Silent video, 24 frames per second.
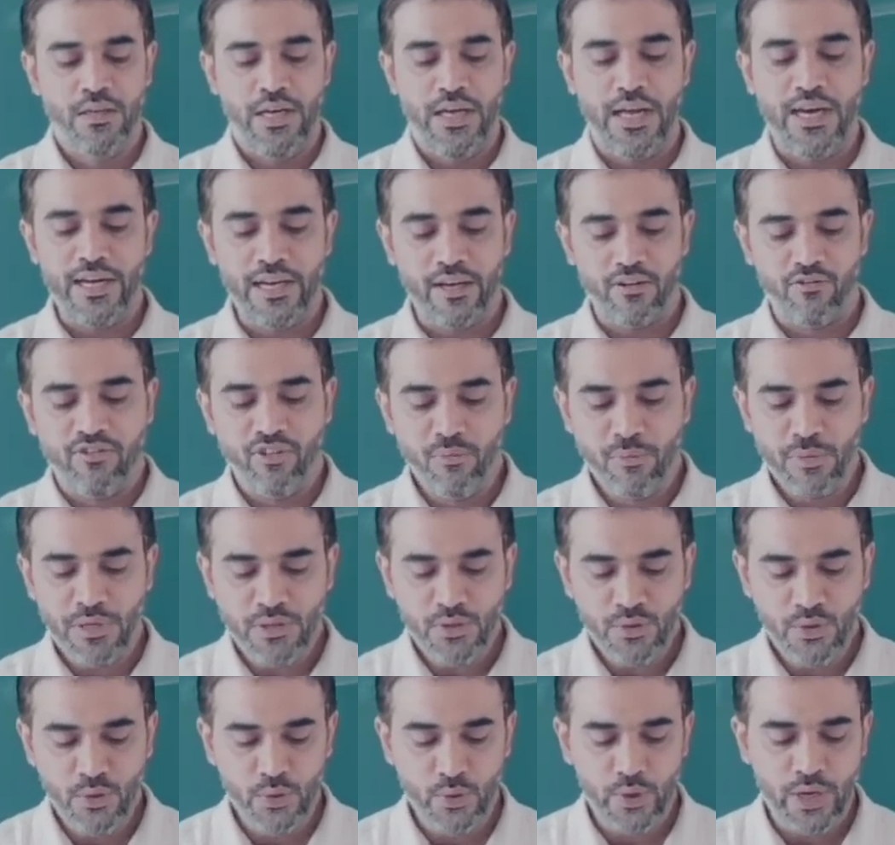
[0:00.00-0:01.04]
and a woman
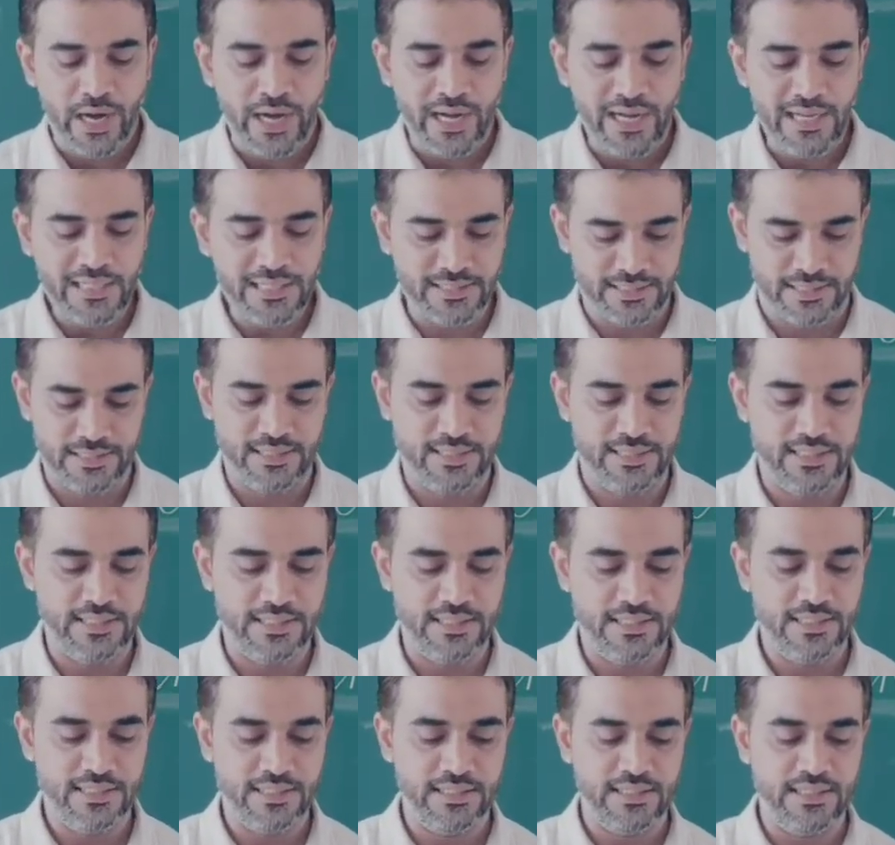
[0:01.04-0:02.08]
who held
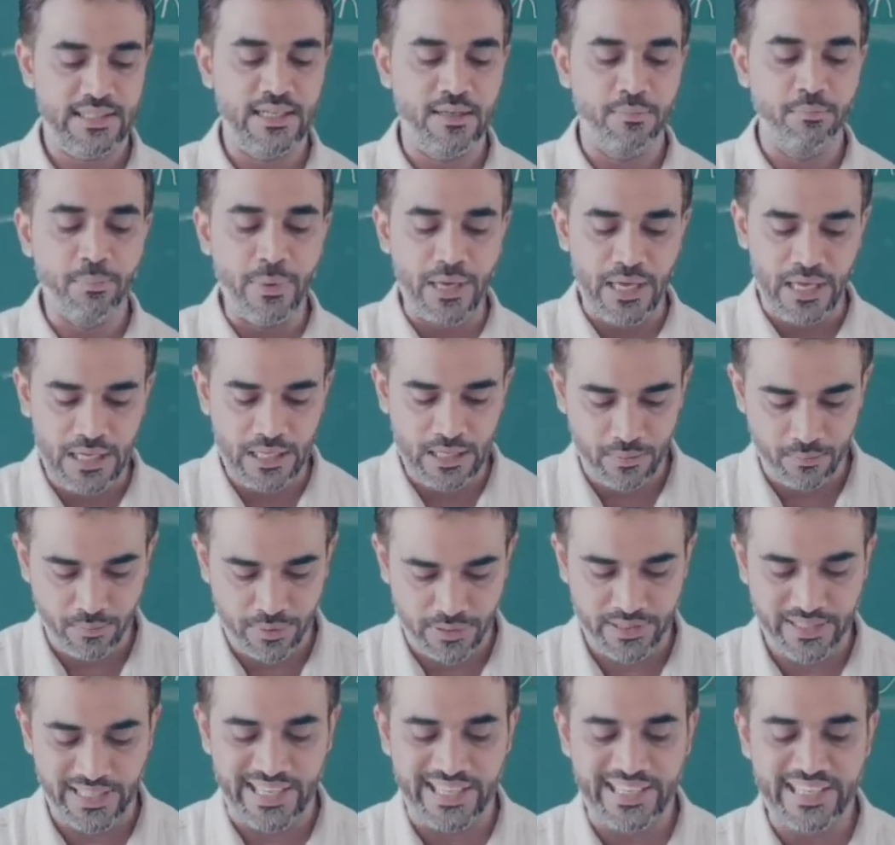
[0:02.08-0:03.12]
a babe
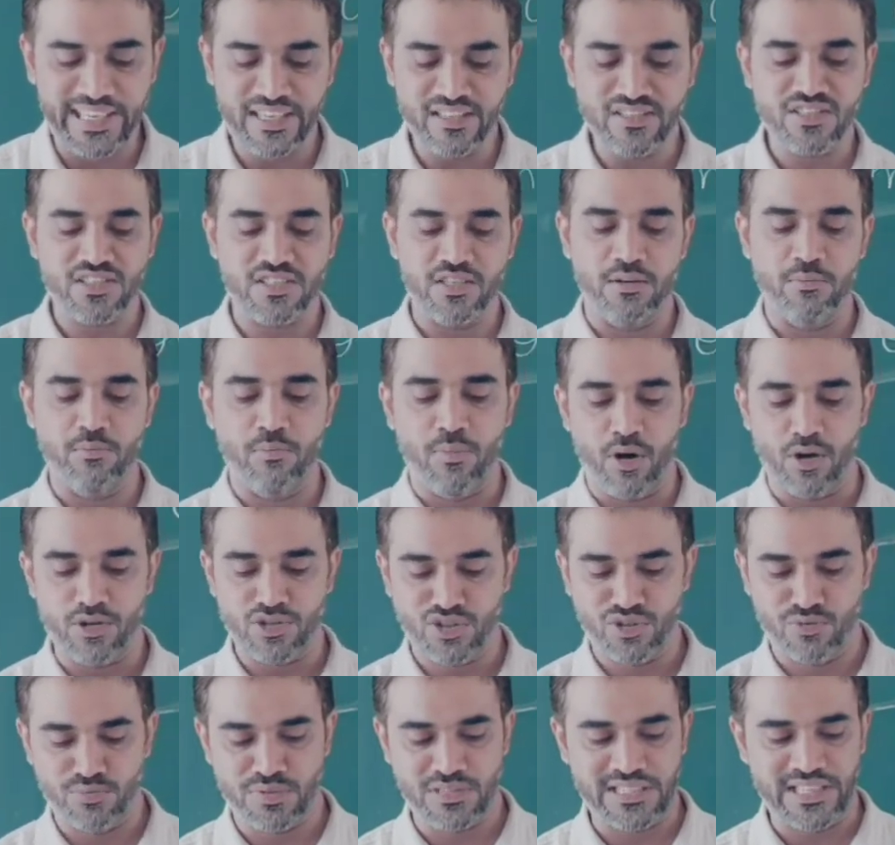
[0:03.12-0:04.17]
against her
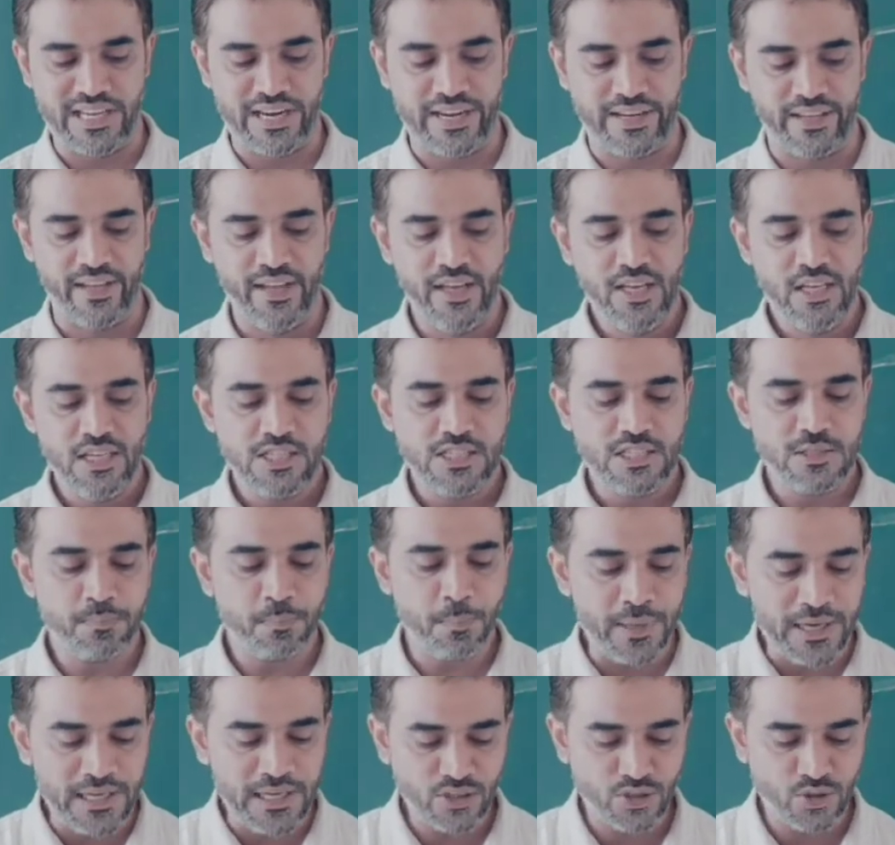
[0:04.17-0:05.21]
bosom said,
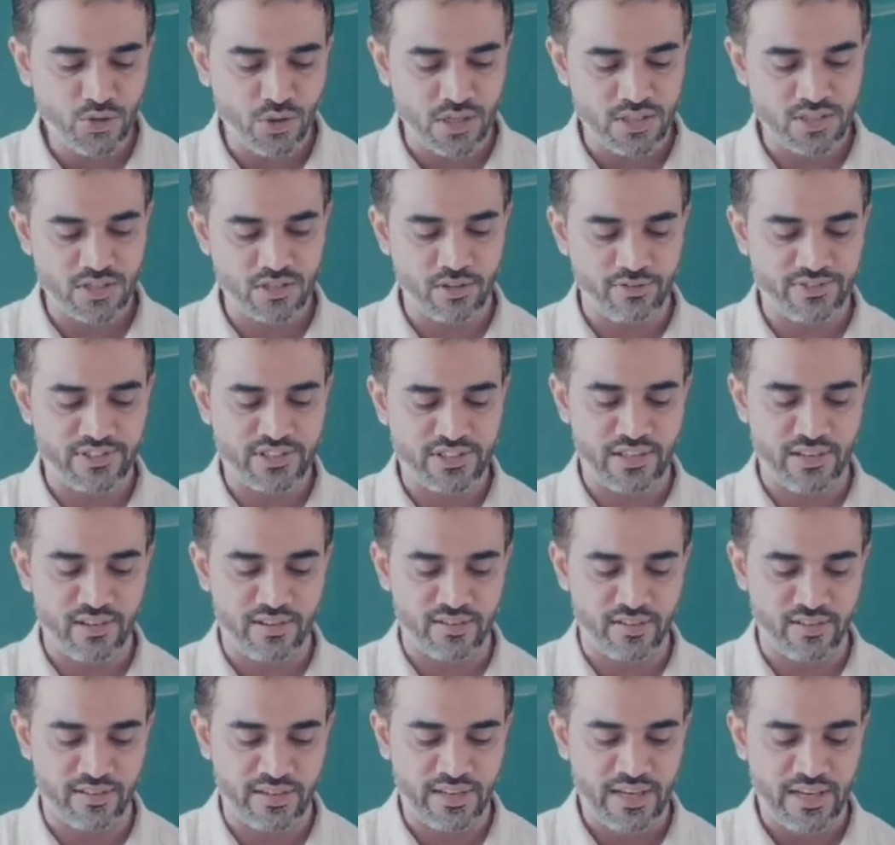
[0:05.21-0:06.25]
"Speak to us of
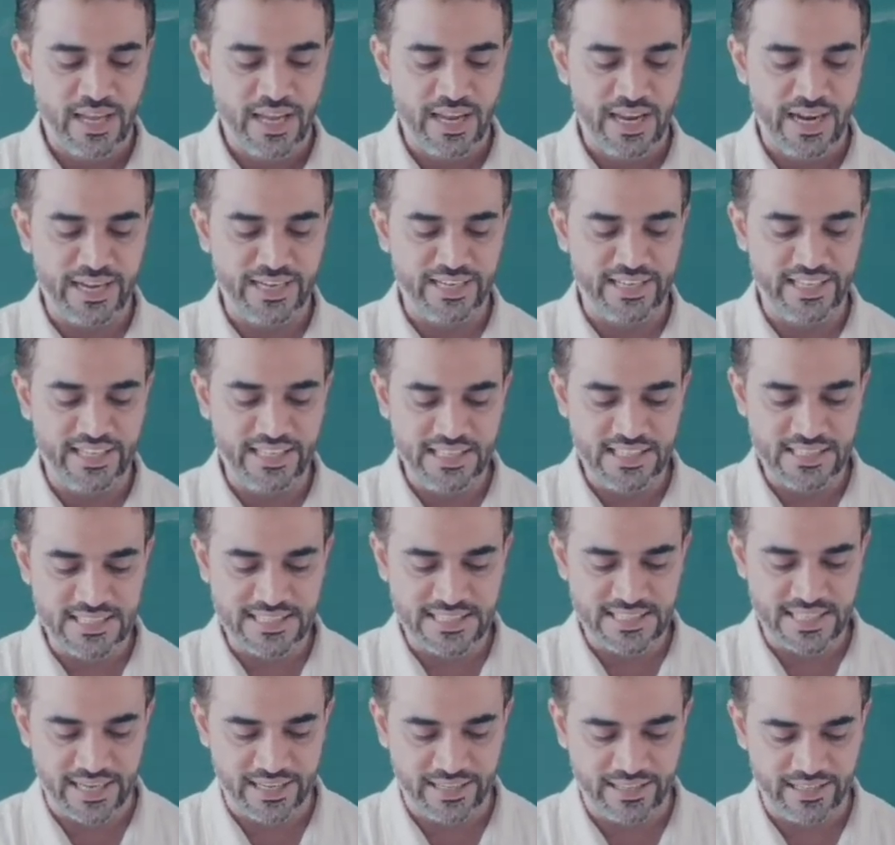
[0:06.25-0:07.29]
children." And he
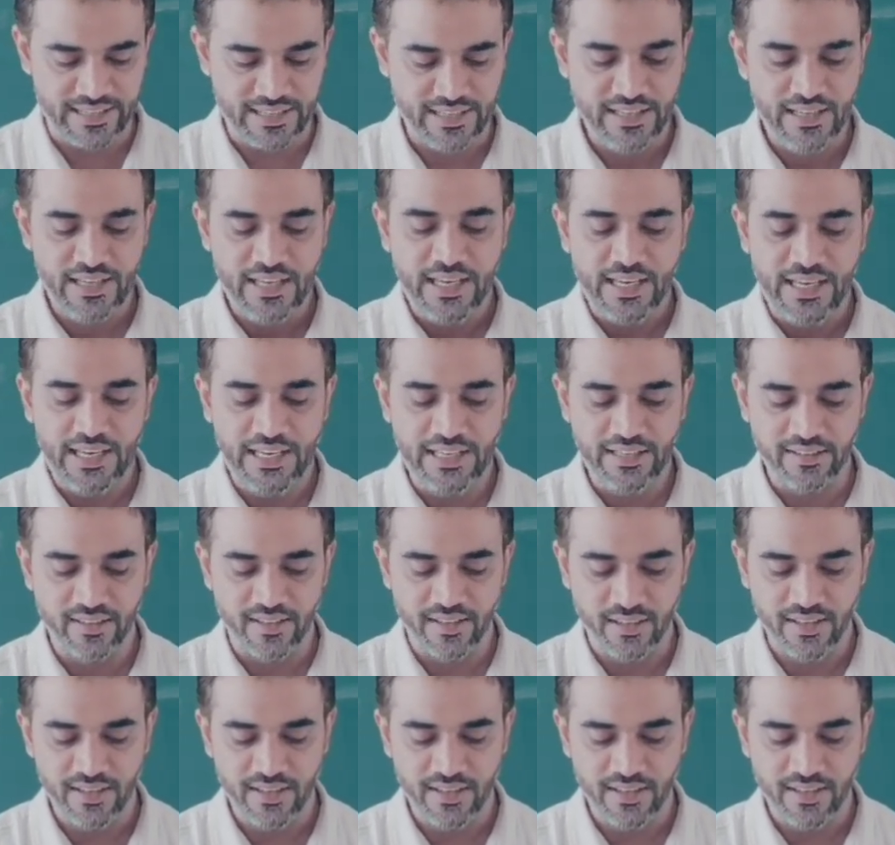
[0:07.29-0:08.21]
said, here